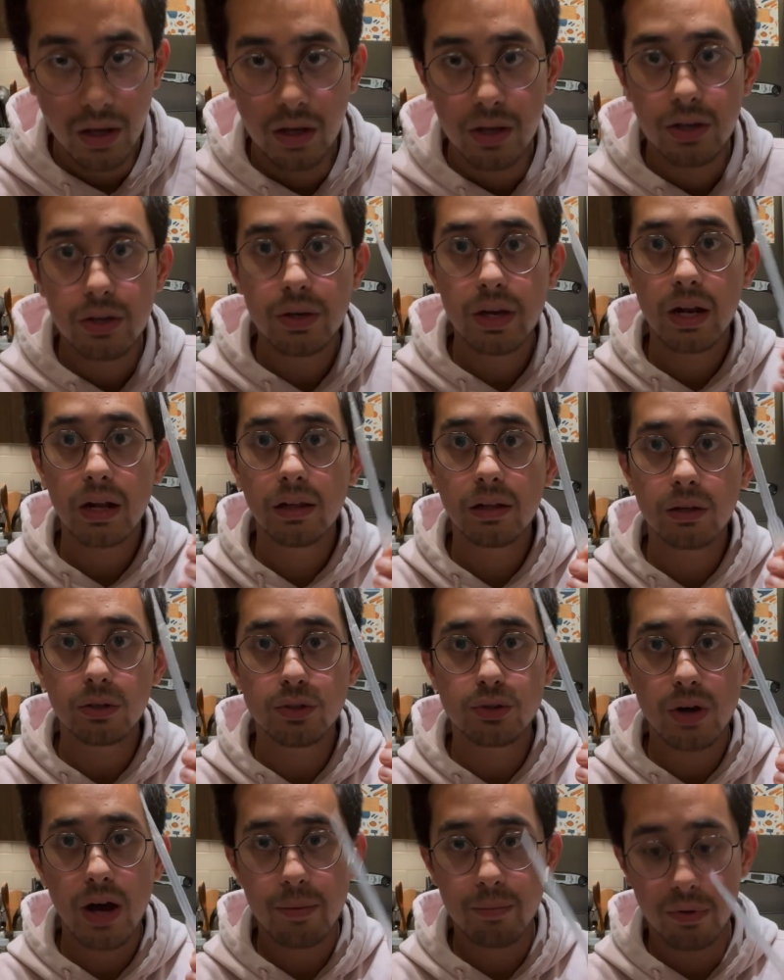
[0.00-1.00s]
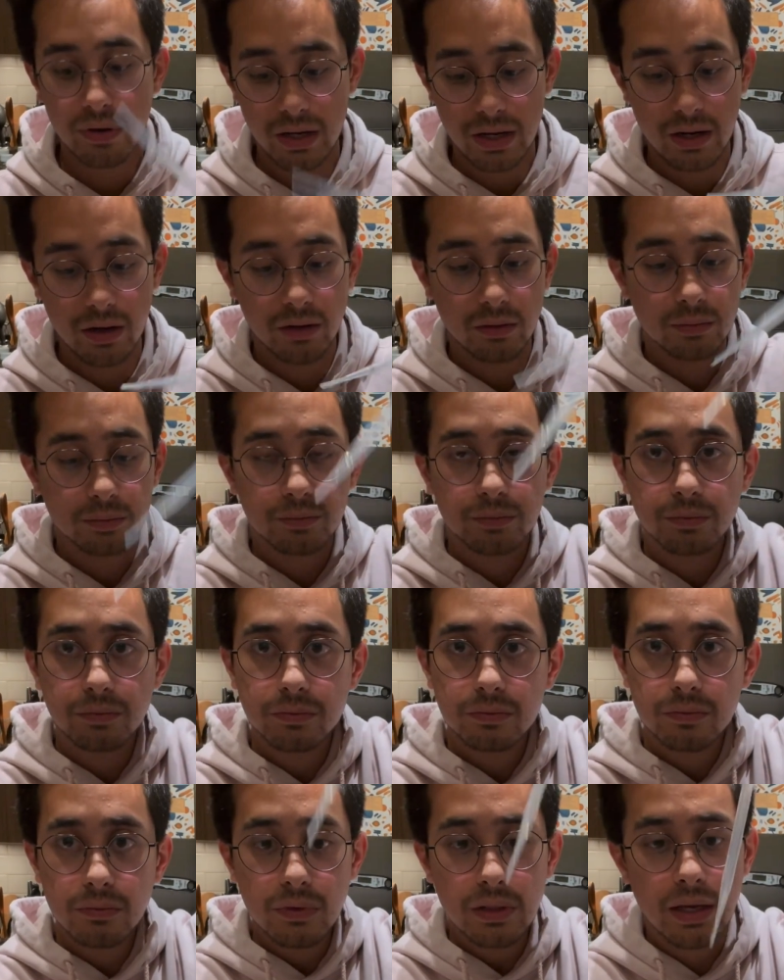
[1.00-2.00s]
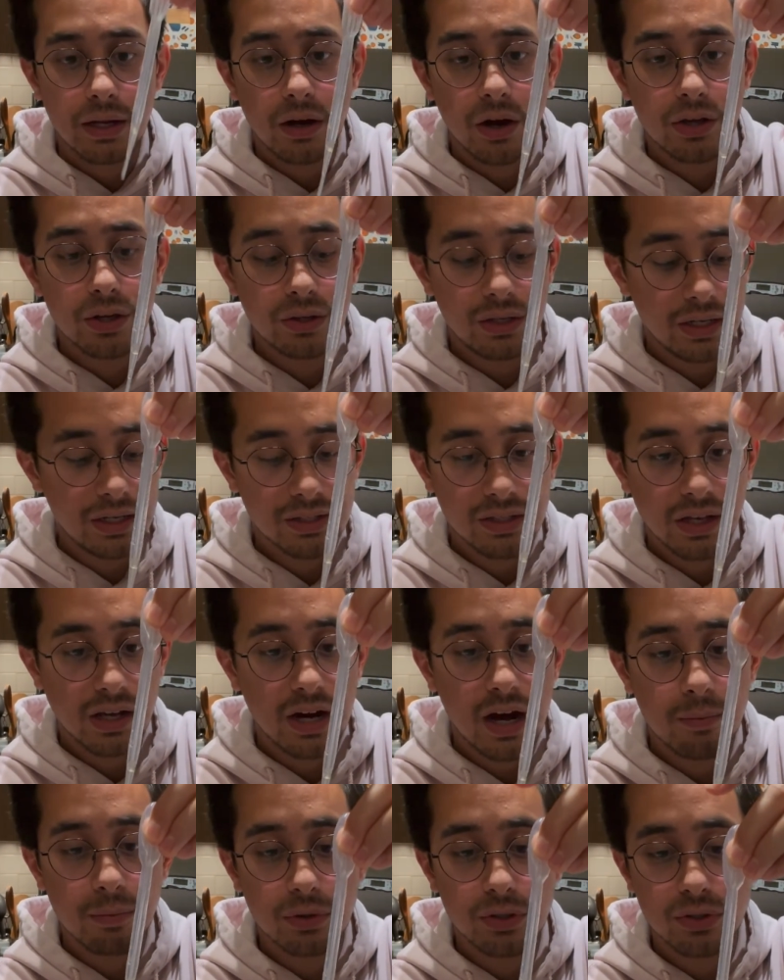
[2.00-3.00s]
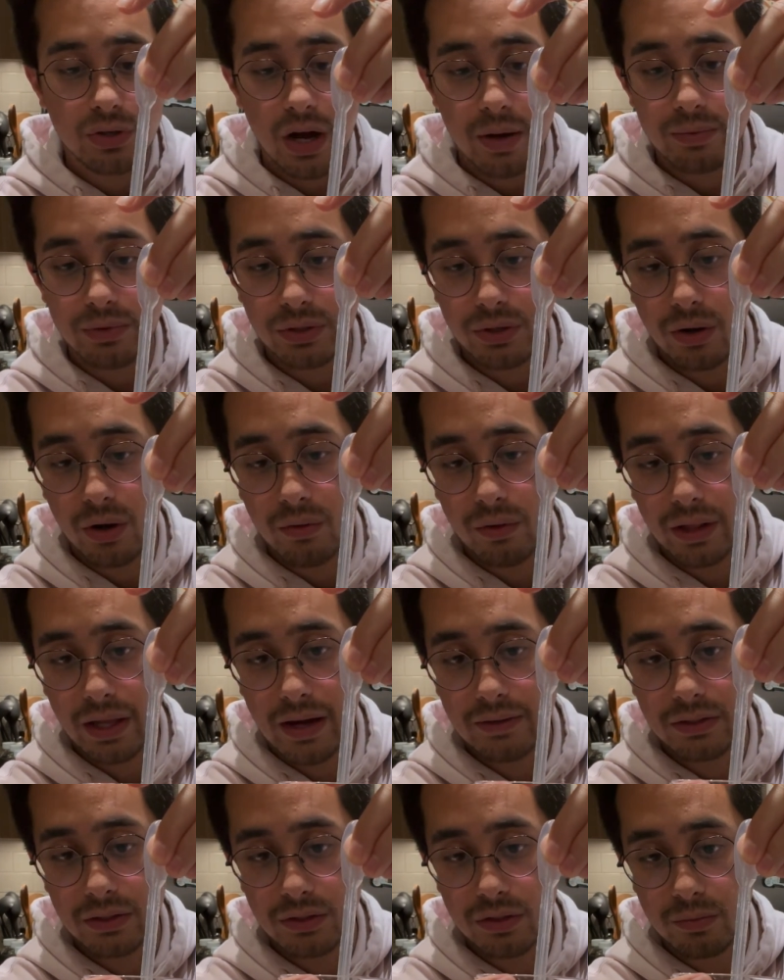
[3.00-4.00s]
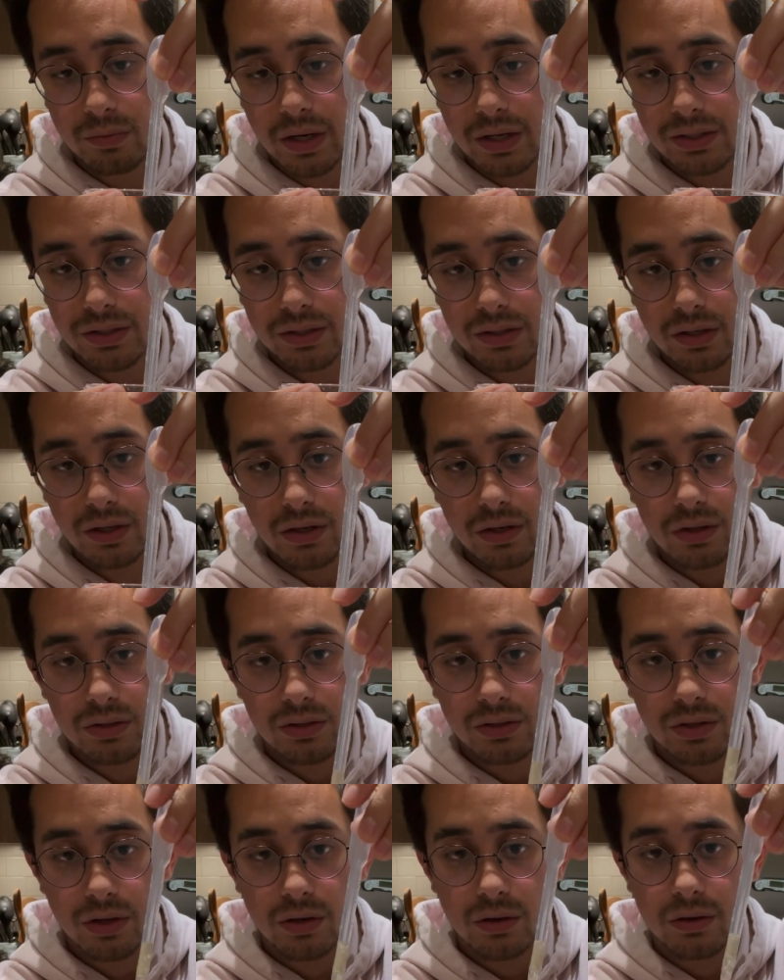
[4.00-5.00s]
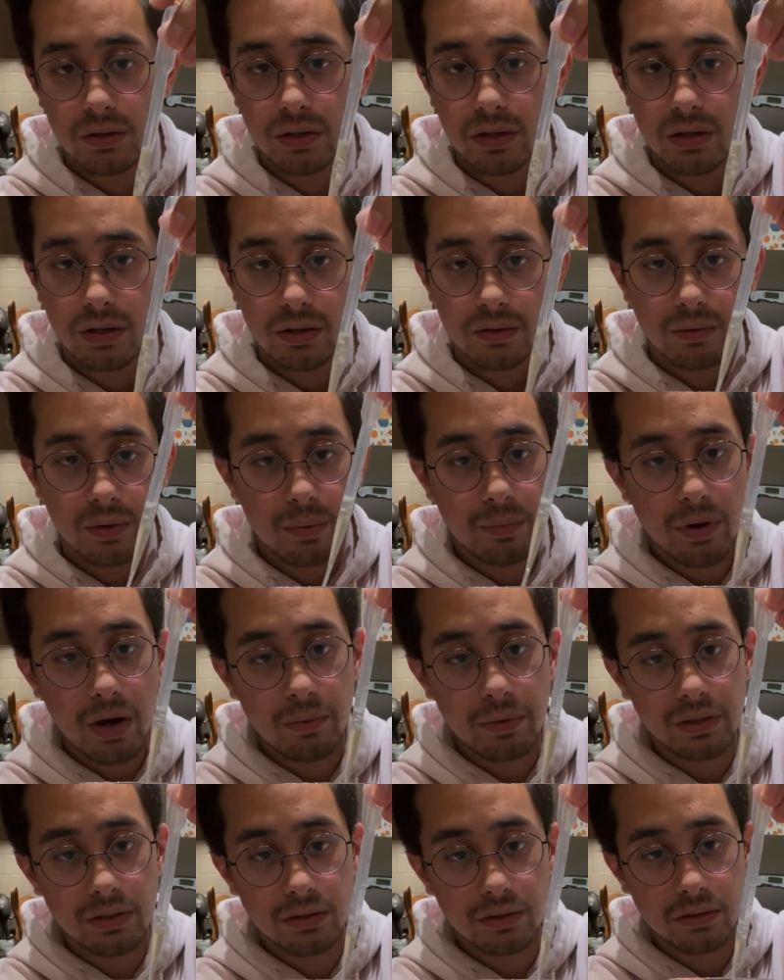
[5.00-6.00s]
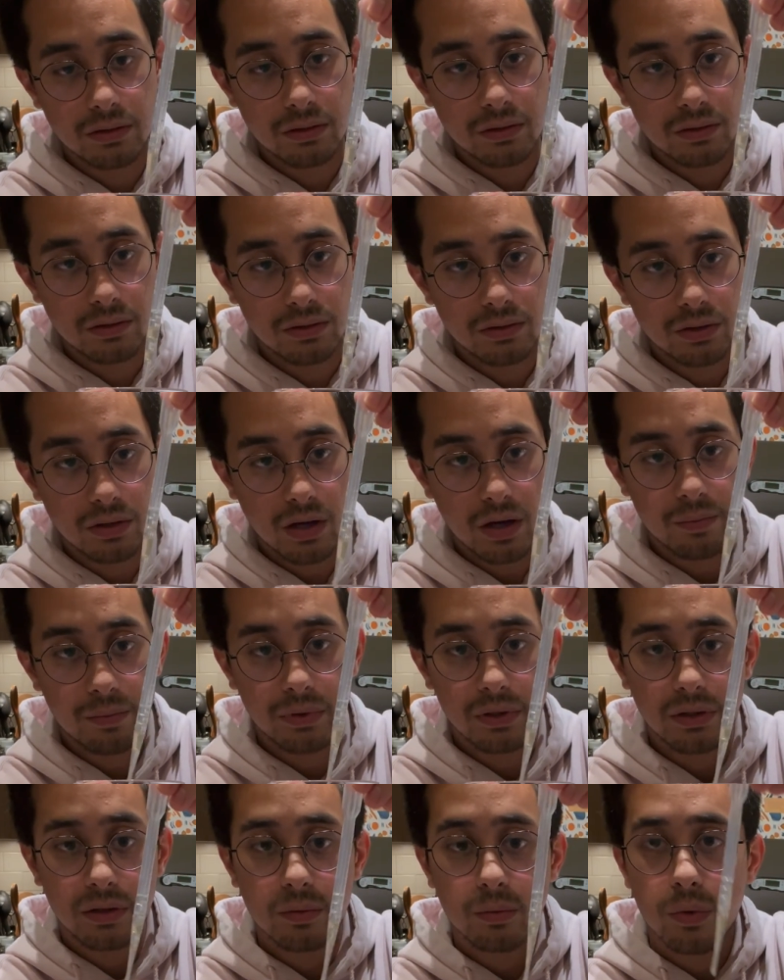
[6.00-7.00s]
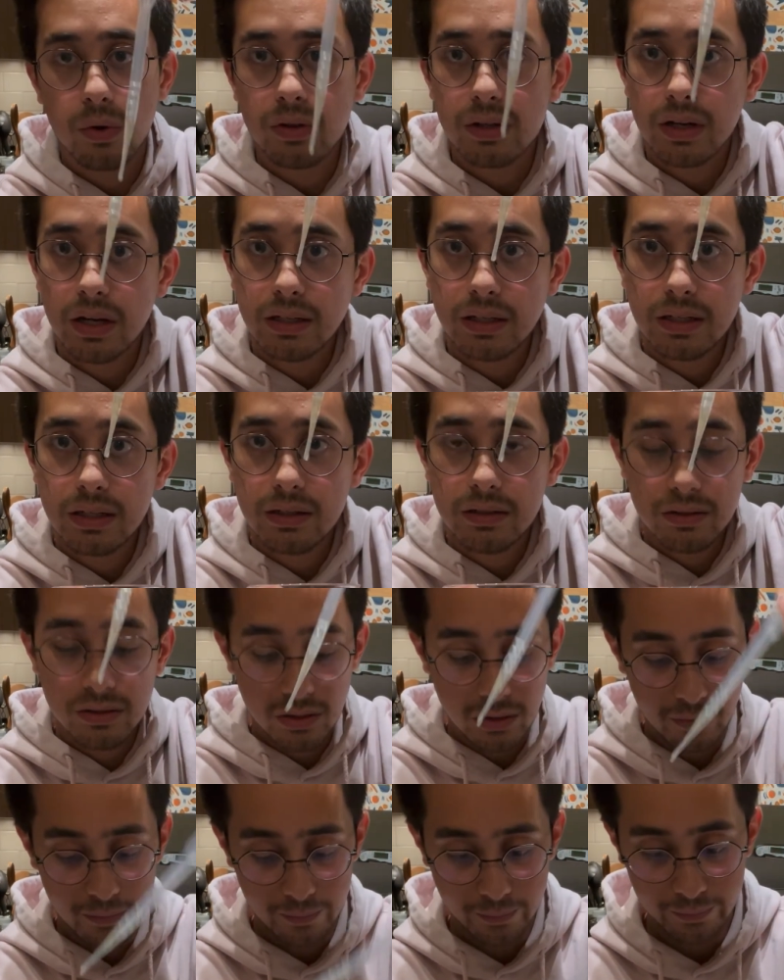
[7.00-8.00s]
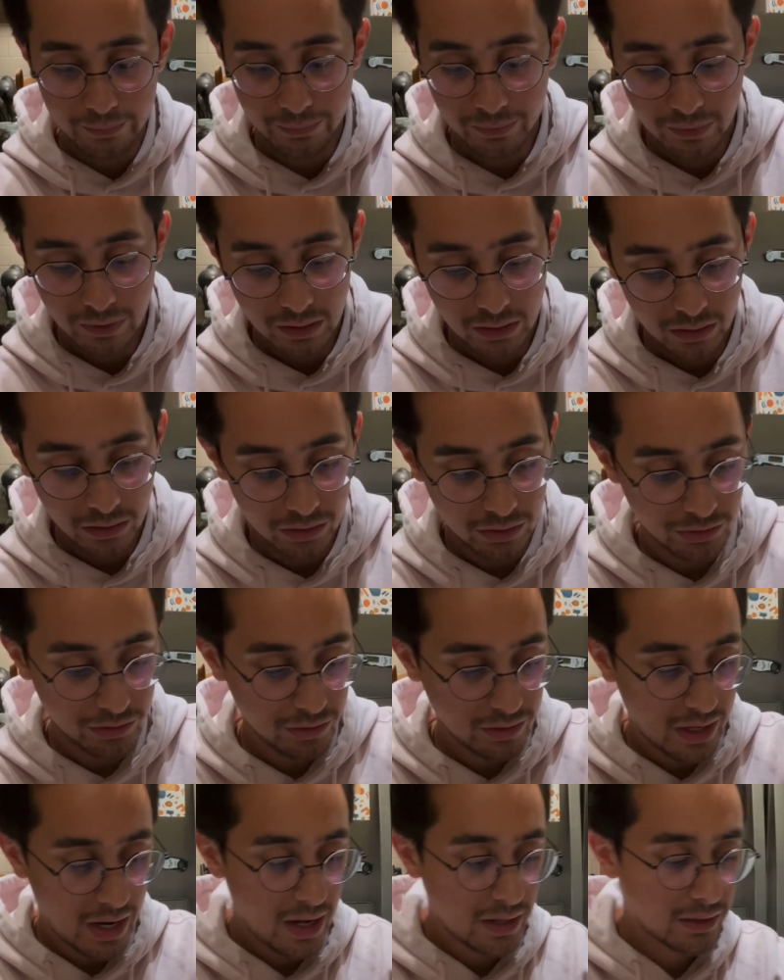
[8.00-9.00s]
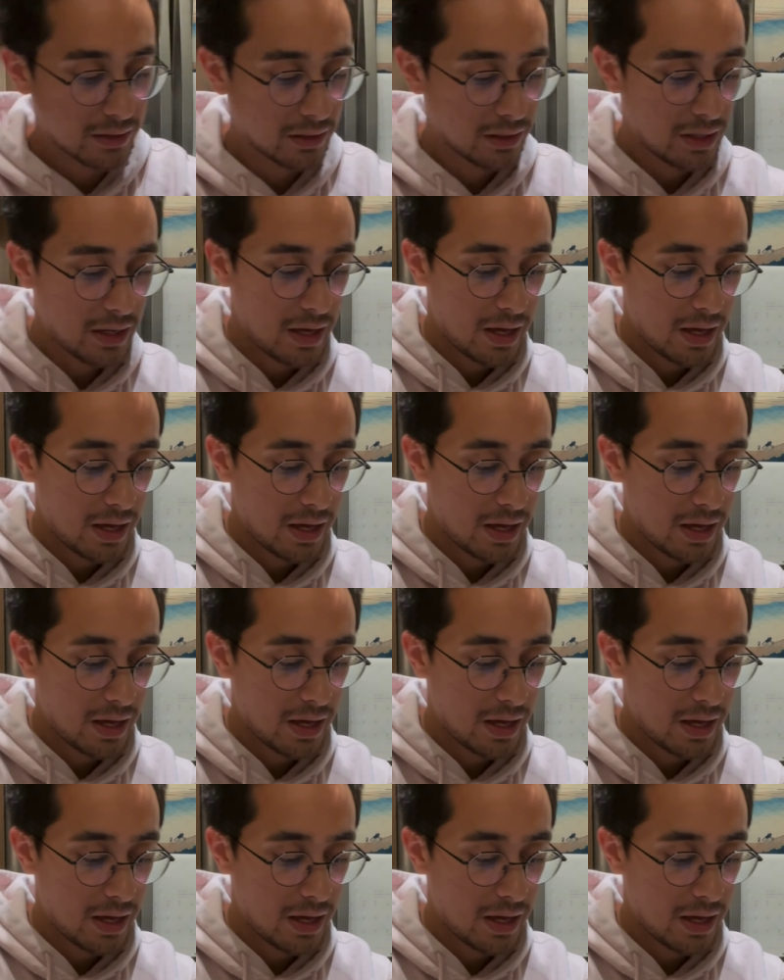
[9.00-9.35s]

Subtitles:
you get a little dropper here, and all you need is a couple drops. So you don't really have to do much. So I probably took up a little more than I needed. So you'll do that.